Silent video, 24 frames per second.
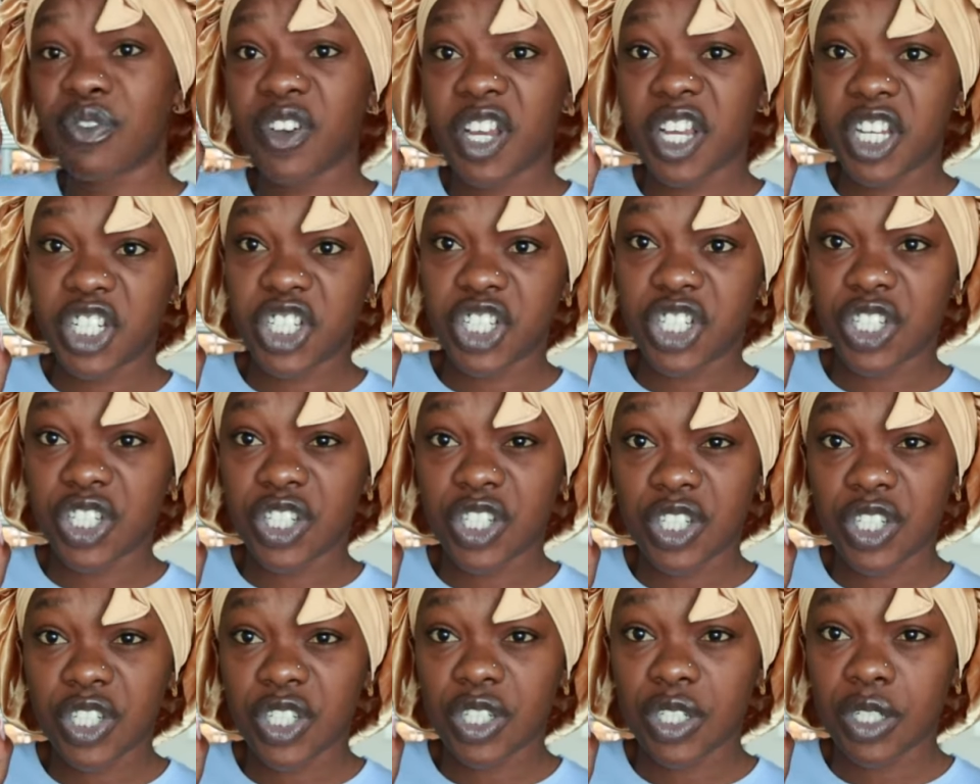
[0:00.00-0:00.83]

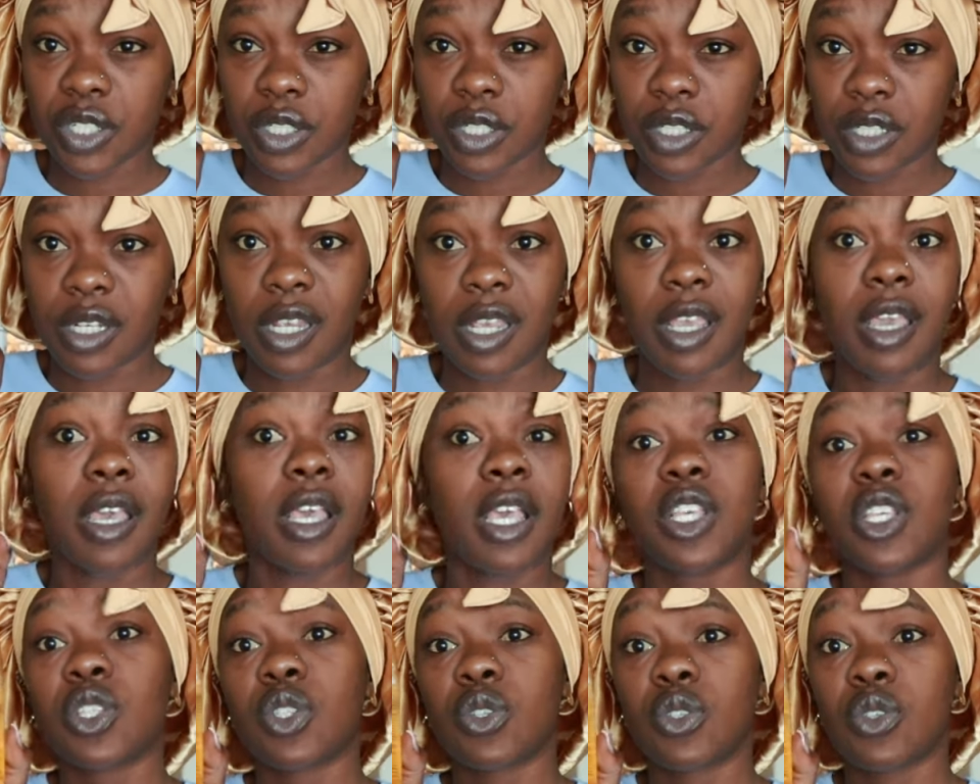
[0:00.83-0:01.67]
fresh.
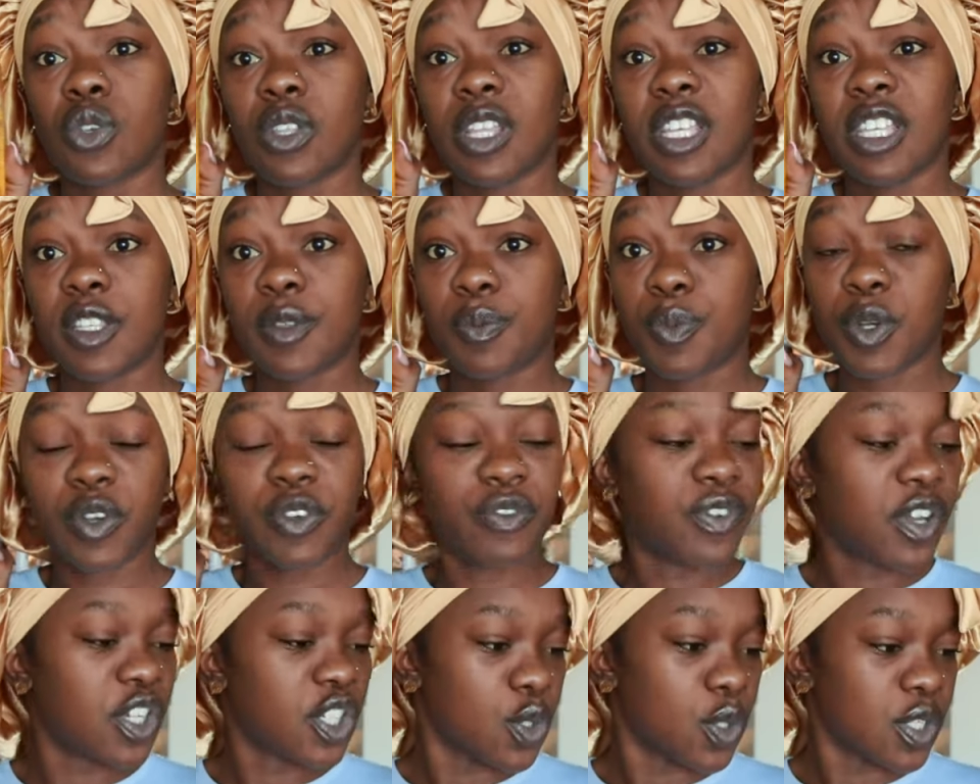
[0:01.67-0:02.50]
So that
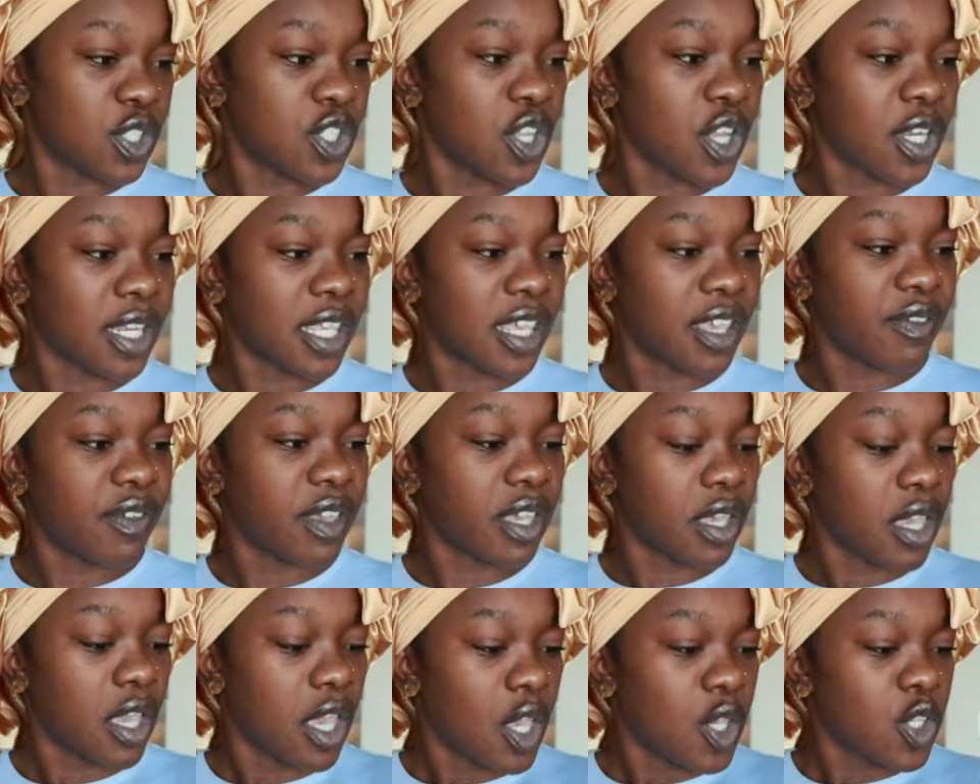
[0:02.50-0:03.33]
spring fresh was not
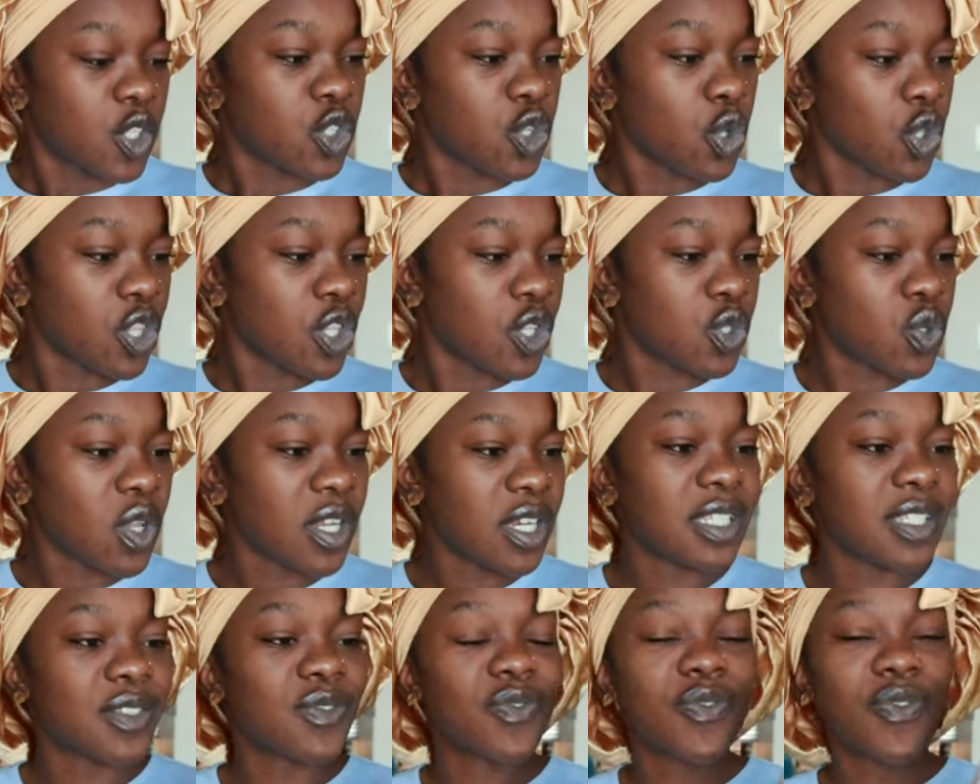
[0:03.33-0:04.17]
giving. So this
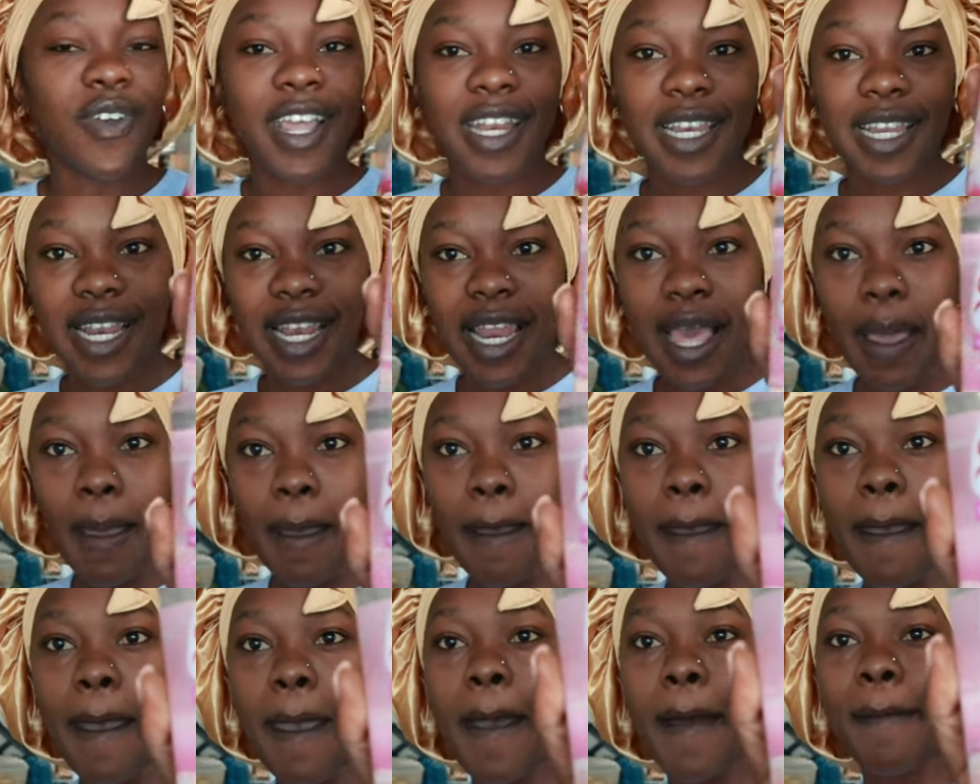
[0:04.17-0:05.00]
one is
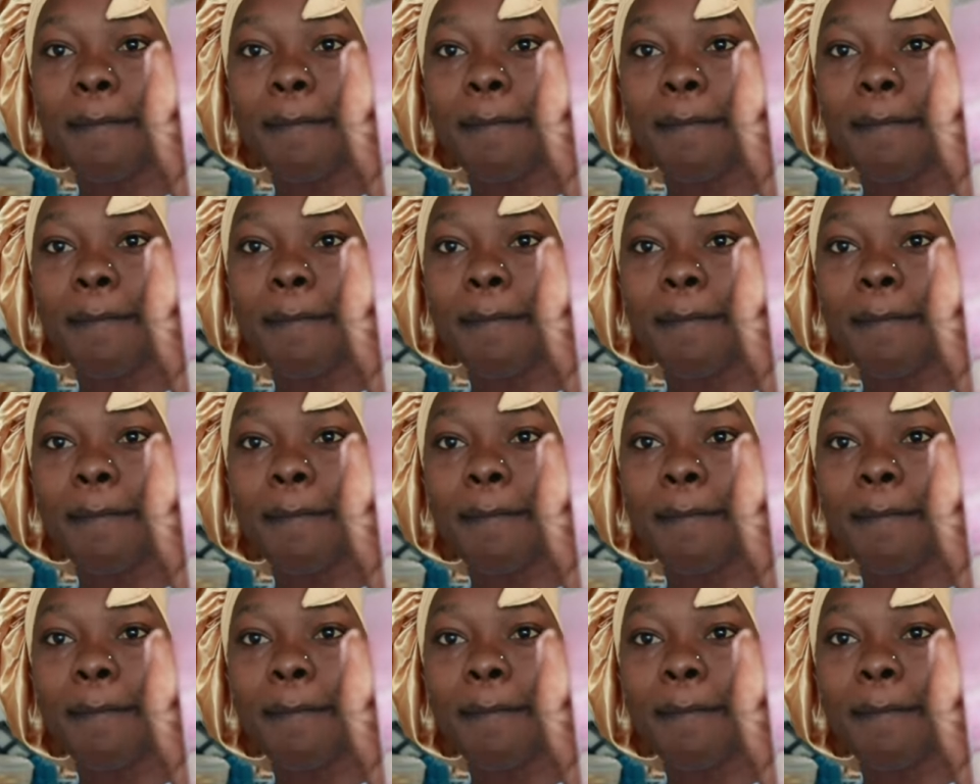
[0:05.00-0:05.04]
vanilla